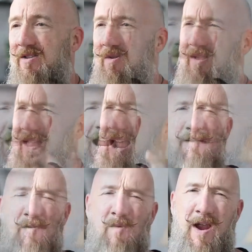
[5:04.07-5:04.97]
So a lack
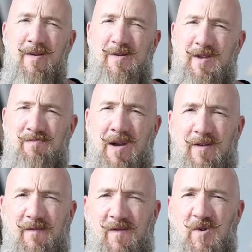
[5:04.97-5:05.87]
of awareness is
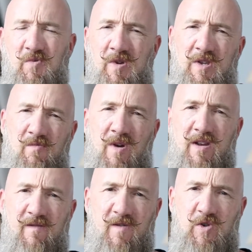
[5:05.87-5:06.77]
probably the first reason why
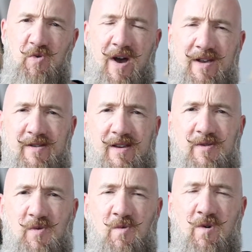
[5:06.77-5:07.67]
your virtuosity
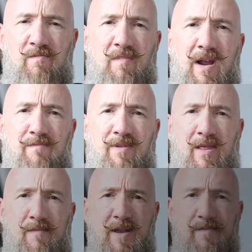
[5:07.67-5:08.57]
score might
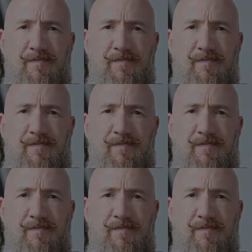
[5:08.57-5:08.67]
plummet.